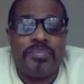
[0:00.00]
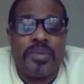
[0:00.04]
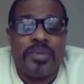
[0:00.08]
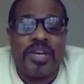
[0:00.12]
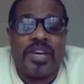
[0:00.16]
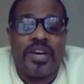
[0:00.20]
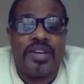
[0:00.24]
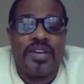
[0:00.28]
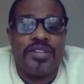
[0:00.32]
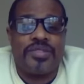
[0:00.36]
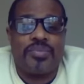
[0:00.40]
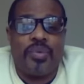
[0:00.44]

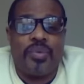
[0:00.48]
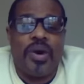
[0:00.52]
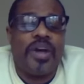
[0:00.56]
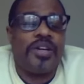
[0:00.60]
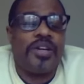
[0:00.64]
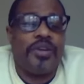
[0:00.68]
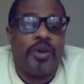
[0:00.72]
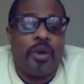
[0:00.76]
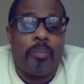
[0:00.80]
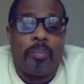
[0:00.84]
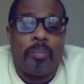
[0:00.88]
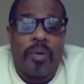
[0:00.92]
Because
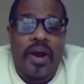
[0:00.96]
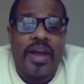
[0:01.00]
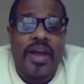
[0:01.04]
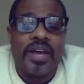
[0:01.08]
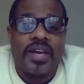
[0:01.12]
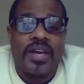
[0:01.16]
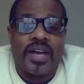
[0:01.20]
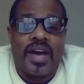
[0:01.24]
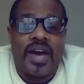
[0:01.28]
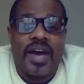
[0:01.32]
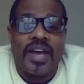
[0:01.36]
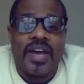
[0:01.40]
one, you're a
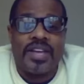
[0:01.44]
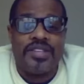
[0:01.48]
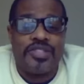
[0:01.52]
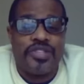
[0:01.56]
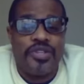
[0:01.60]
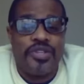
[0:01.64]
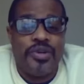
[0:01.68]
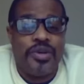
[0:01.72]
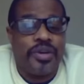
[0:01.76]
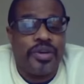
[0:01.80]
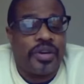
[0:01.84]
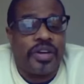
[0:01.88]
bright guy, and
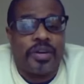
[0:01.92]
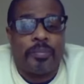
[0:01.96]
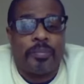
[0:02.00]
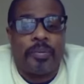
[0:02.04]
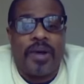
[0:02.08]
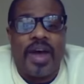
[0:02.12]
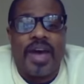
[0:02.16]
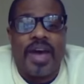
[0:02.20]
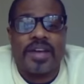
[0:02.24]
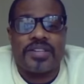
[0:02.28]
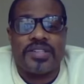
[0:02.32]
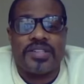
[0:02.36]
two, you're going to
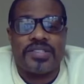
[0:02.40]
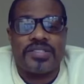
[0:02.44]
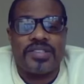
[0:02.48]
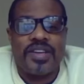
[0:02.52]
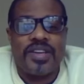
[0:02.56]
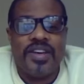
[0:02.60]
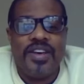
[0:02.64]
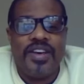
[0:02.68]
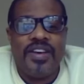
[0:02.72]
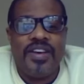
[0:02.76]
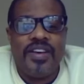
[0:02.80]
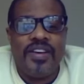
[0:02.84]
practice,
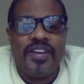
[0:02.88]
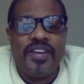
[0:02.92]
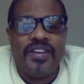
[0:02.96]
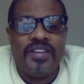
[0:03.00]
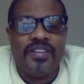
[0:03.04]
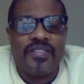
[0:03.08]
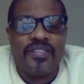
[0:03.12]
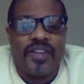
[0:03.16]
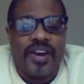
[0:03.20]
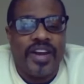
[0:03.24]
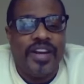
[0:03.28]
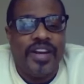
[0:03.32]

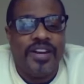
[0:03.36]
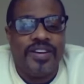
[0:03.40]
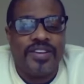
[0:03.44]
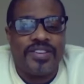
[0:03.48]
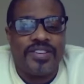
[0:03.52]
right?